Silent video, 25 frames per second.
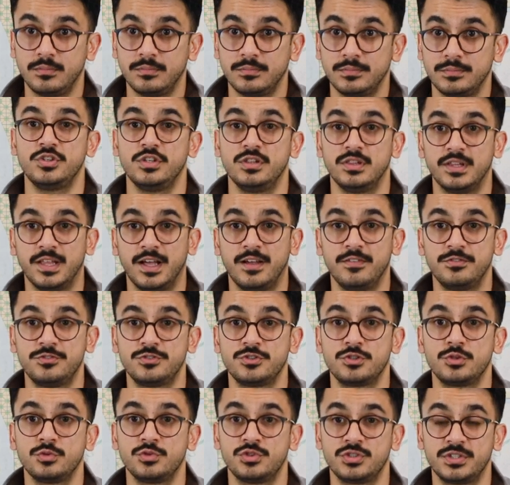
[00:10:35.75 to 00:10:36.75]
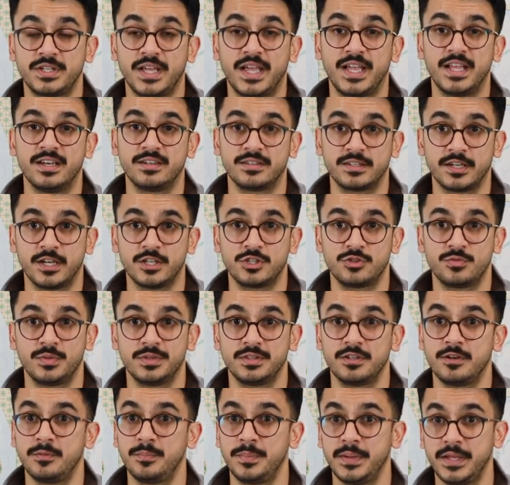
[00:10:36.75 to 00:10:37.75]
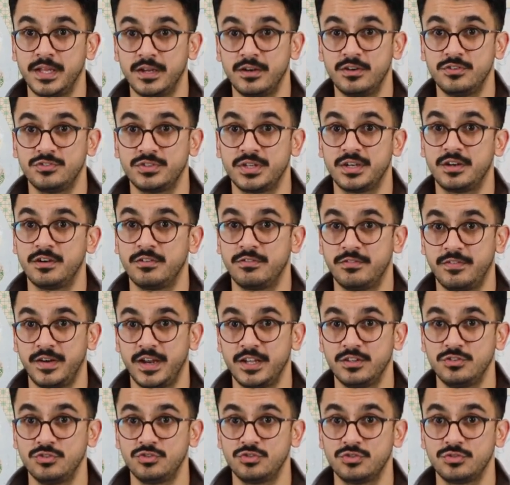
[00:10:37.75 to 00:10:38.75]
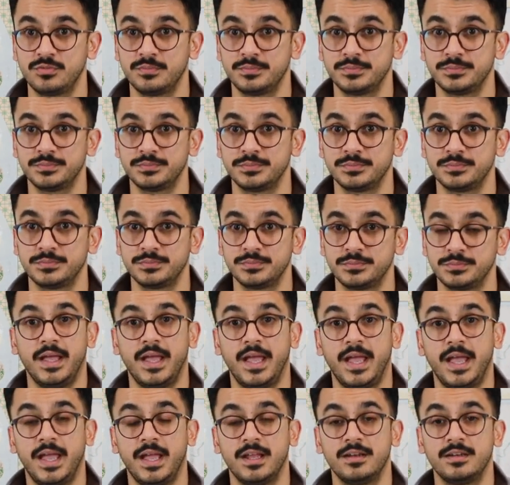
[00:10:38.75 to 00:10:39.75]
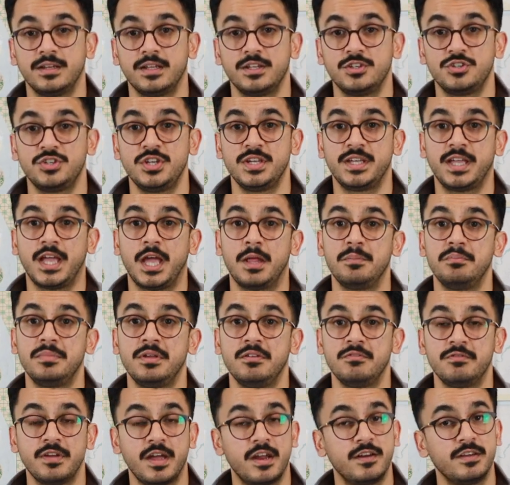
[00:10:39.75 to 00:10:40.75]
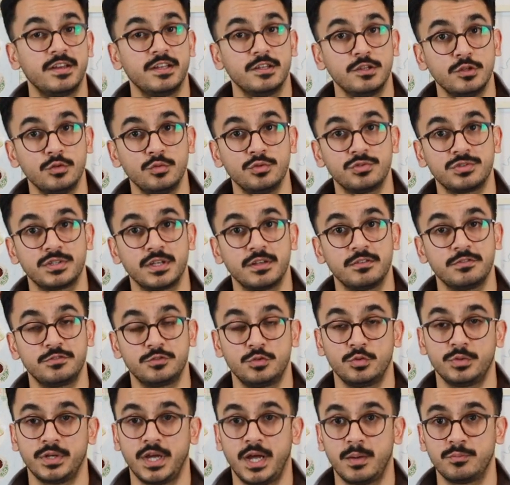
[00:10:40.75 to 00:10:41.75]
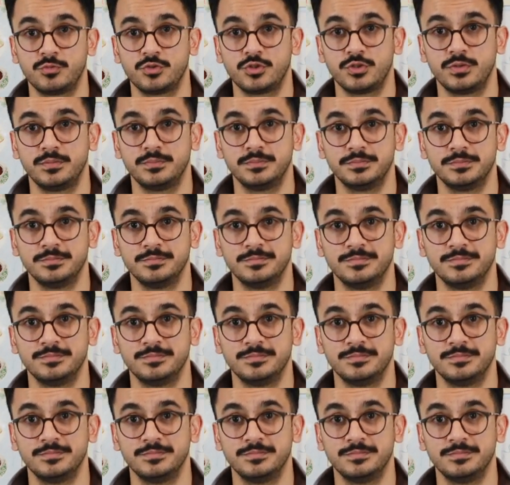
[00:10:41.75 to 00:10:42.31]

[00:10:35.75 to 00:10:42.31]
She loves to stay in touch with her peers and her friends, and she can be very elusive to capture.